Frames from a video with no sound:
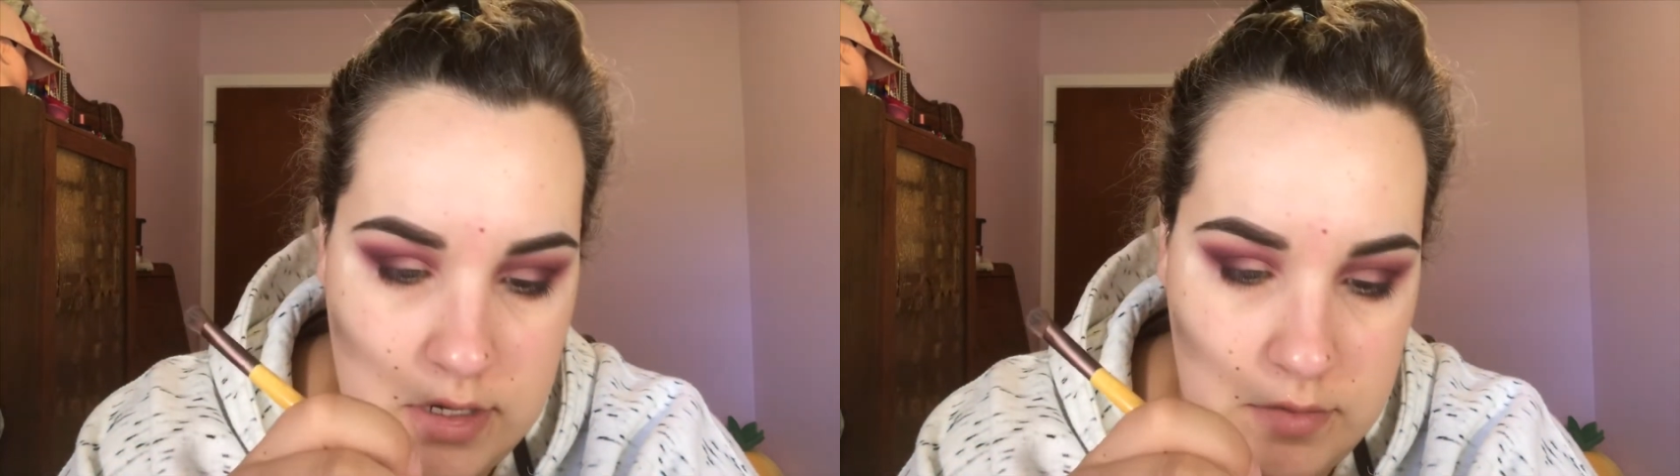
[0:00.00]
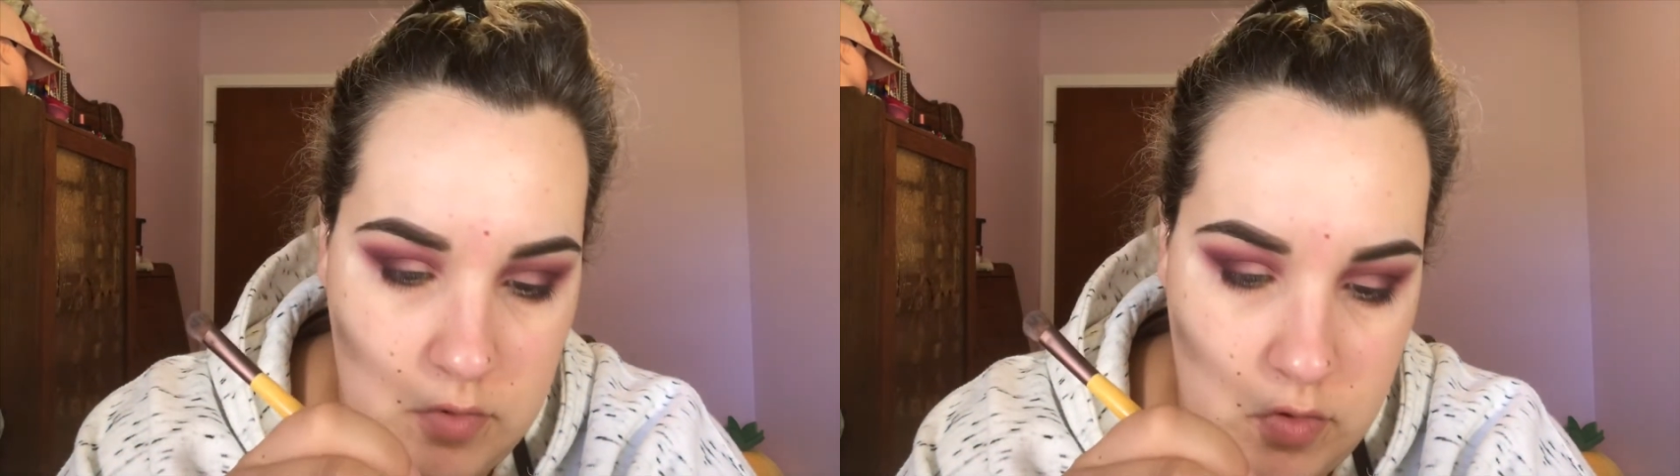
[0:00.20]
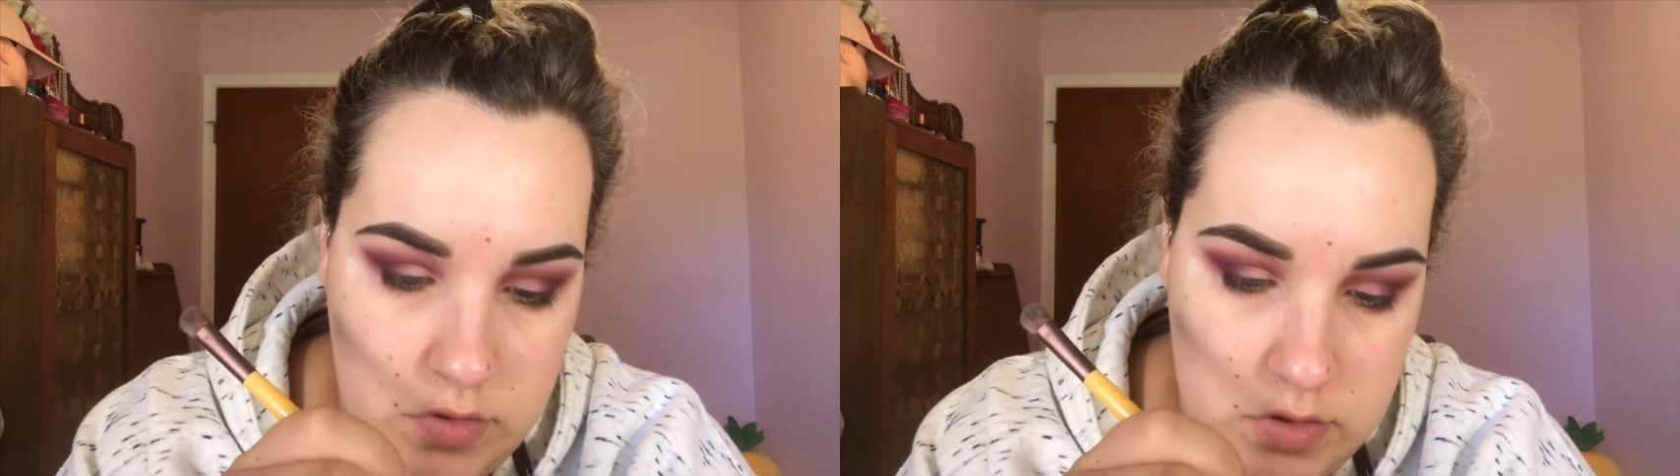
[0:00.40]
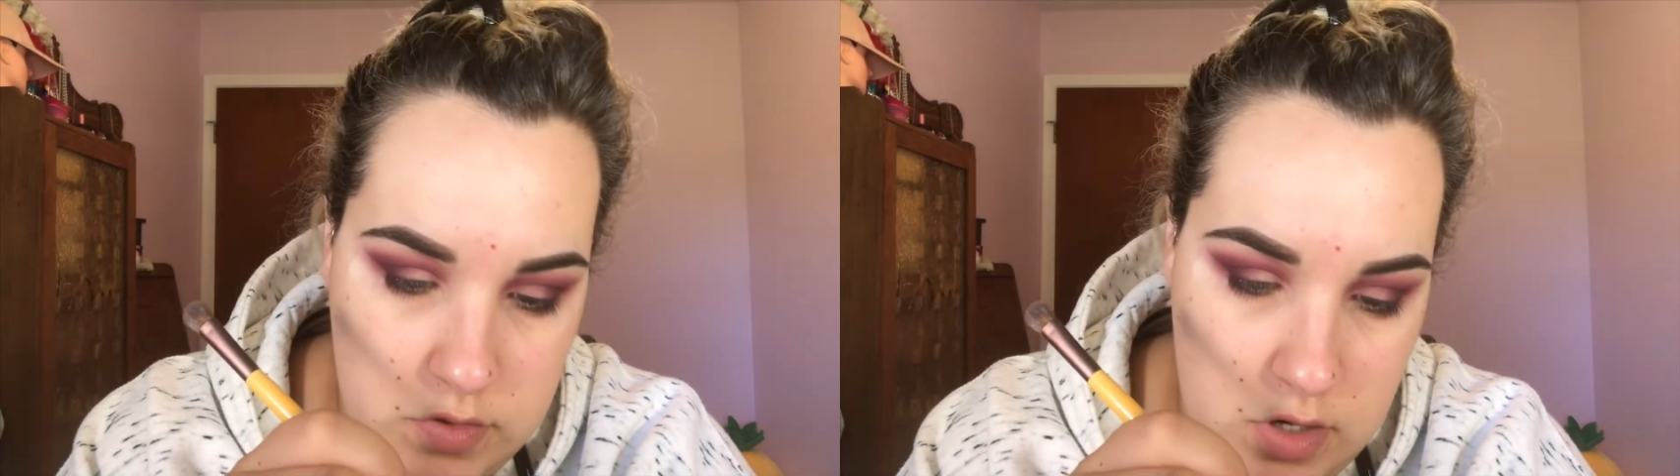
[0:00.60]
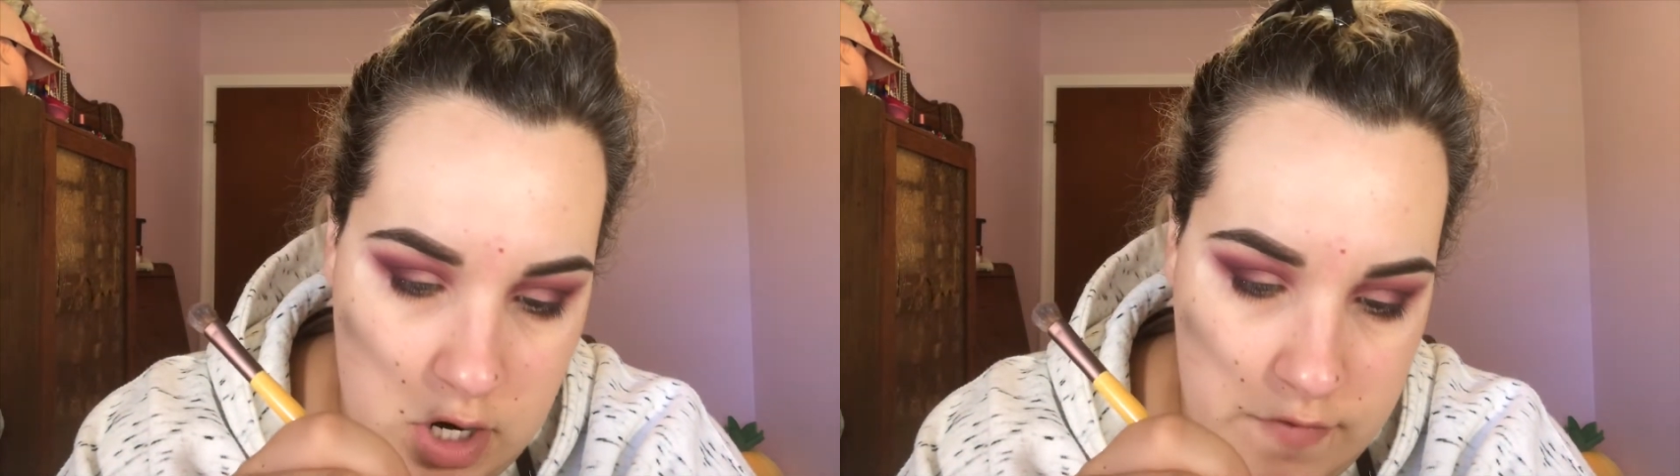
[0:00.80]
I'm going to
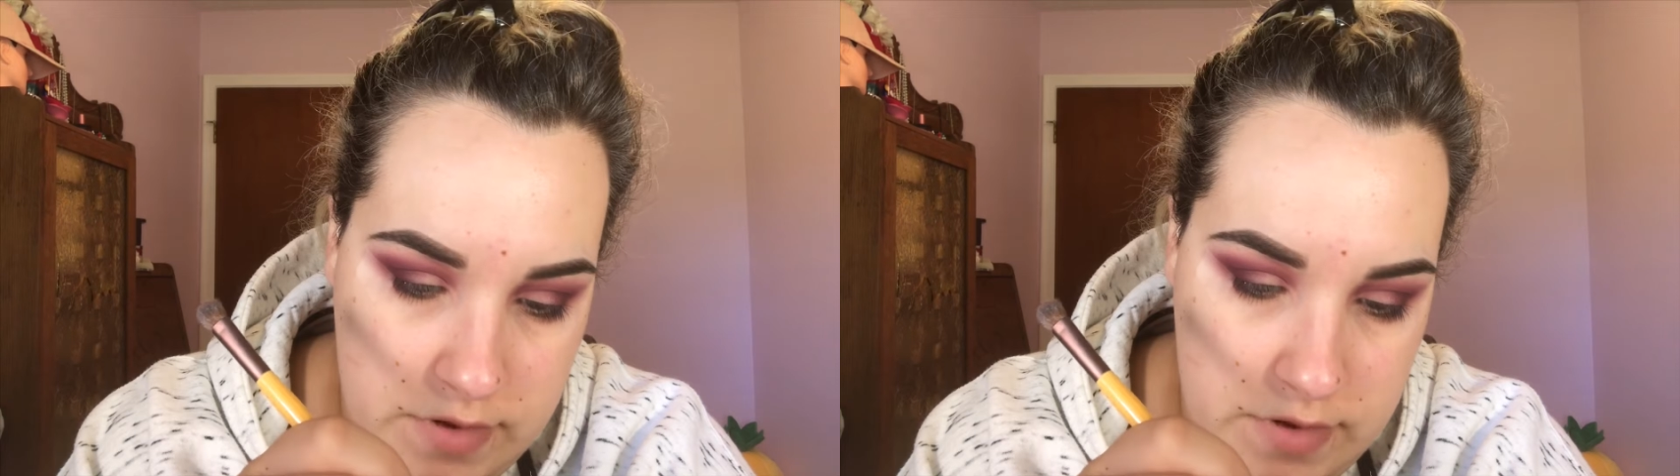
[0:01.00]
carve